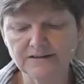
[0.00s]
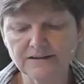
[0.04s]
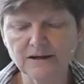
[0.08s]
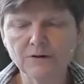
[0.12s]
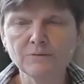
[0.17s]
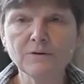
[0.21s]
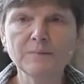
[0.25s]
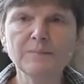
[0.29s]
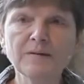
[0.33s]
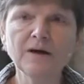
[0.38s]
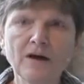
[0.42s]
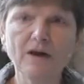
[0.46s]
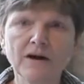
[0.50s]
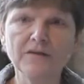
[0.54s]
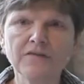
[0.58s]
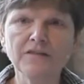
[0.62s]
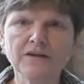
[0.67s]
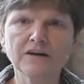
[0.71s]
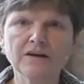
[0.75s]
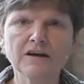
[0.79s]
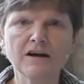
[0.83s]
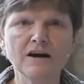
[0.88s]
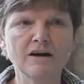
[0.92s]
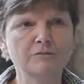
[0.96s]
So we're behind
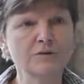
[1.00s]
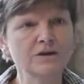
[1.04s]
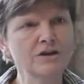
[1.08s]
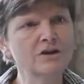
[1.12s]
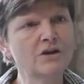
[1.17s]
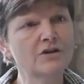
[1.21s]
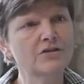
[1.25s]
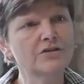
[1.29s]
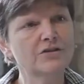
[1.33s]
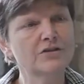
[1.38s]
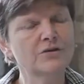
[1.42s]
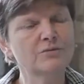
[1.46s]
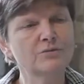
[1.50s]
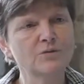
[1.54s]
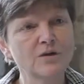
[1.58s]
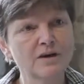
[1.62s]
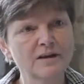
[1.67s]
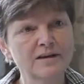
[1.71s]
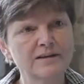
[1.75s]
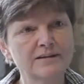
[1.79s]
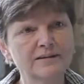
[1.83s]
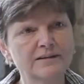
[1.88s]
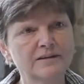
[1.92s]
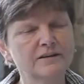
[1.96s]
the curve. We're not the
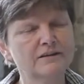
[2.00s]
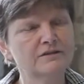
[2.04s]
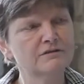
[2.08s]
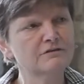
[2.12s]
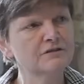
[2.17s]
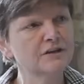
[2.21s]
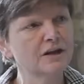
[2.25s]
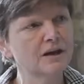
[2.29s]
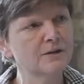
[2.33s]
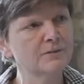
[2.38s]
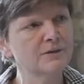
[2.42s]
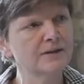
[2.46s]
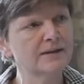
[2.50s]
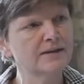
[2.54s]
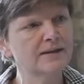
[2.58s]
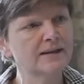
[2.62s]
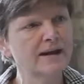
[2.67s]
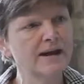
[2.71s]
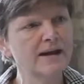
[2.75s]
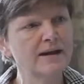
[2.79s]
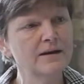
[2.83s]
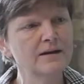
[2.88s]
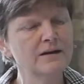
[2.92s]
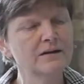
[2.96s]
worst industry, I would
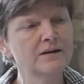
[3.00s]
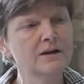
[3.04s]
say.